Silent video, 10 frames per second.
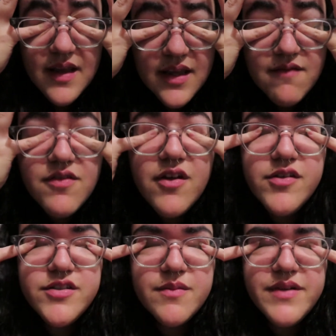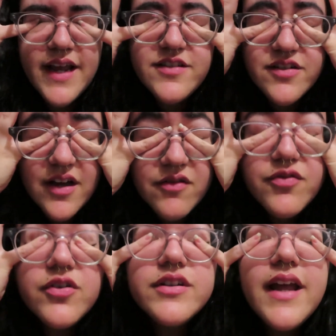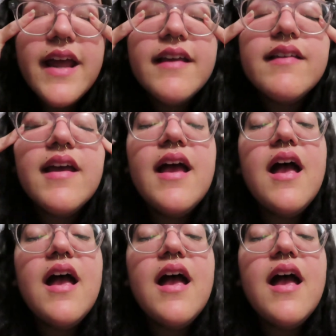Even though some days are not full days,